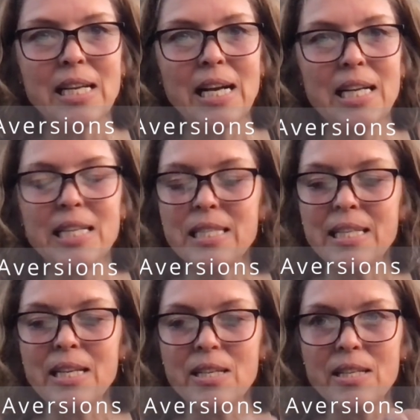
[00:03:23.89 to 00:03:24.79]
and
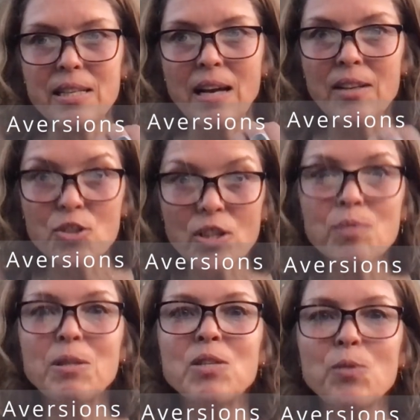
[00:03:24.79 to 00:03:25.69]
the
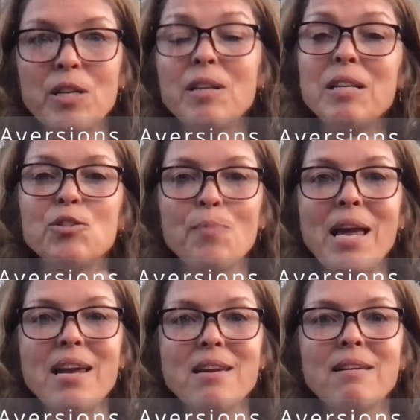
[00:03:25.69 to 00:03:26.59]
adjustments we need to
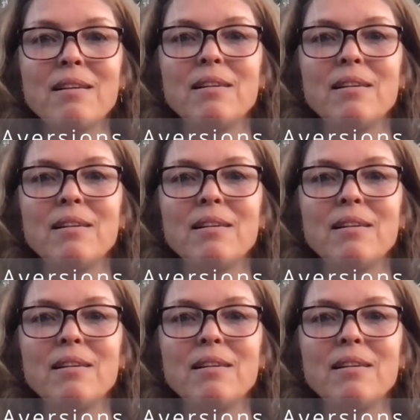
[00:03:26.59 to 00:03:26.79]
make